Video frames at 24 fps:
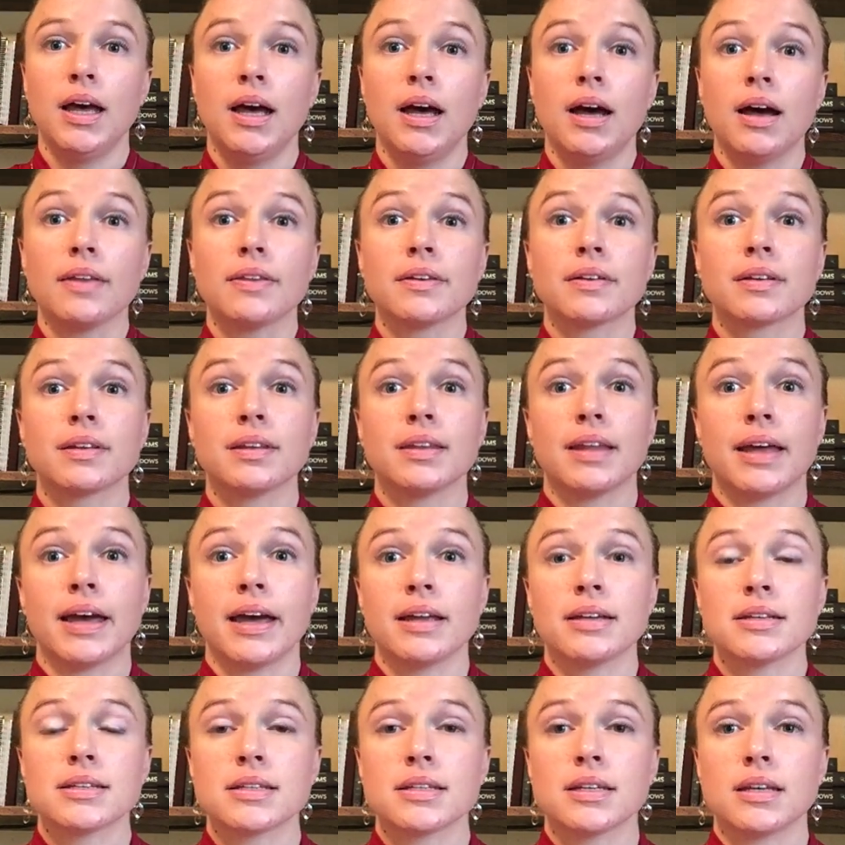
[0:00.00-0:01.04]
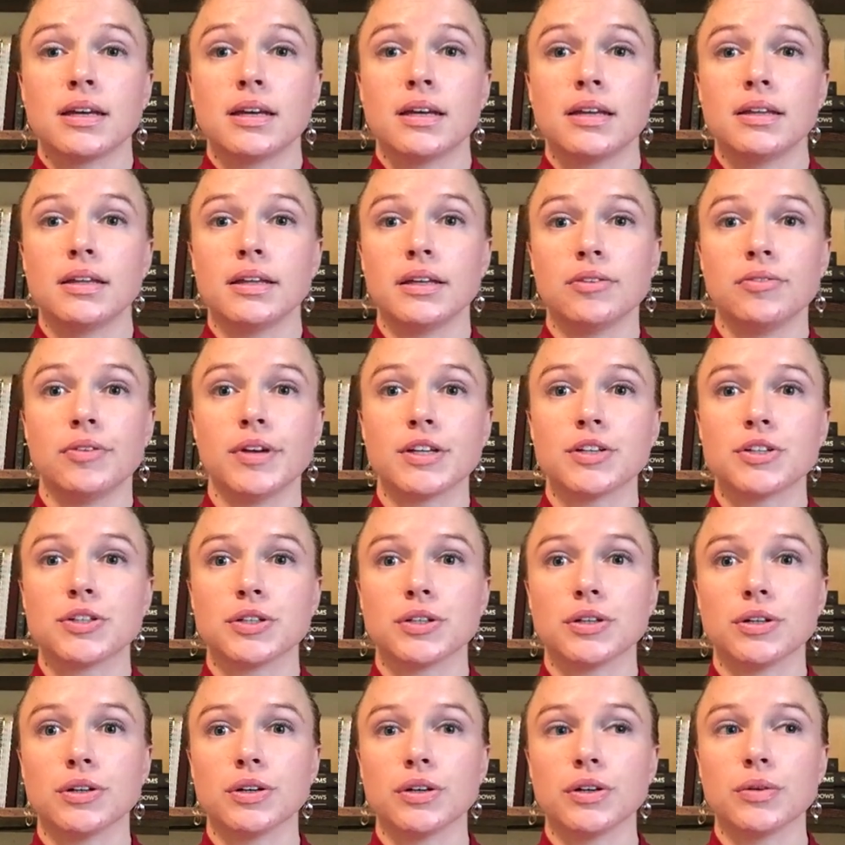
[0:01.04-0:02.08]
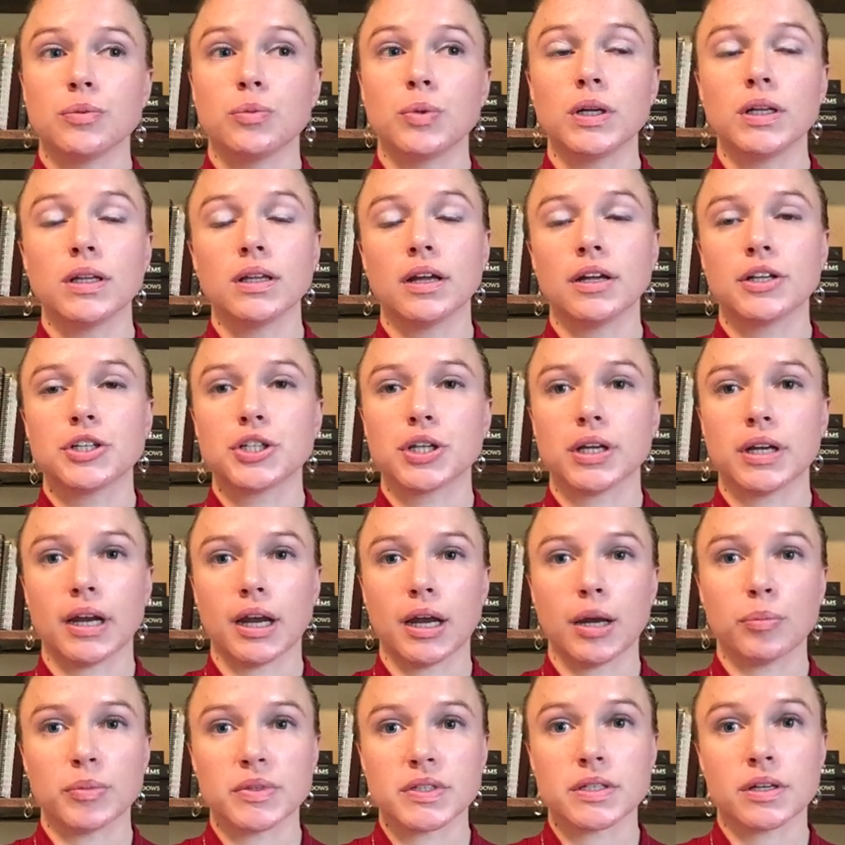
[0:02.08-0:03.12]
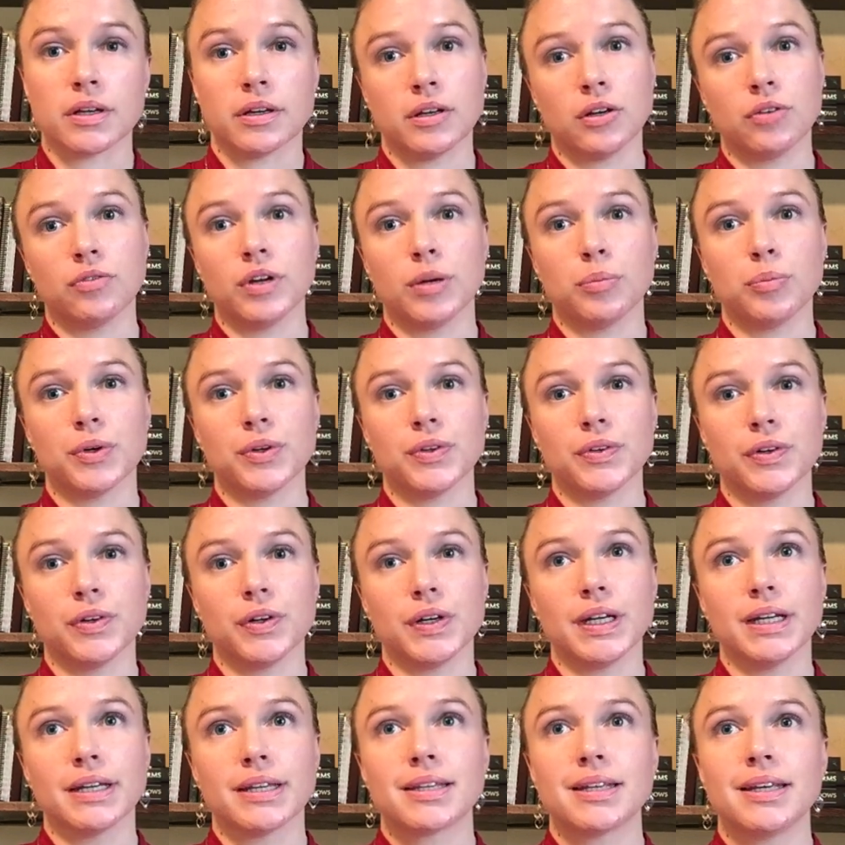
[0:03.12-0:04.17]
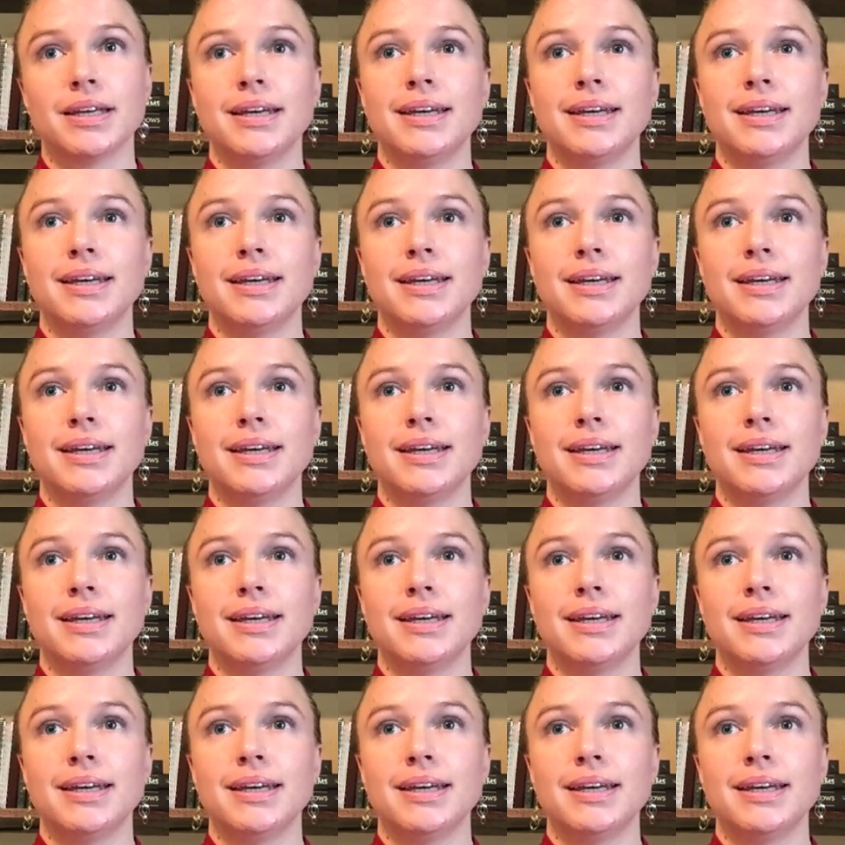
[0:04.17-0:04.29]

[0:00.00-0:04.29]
Other than that, the adventure will launch on Amazon November 30th.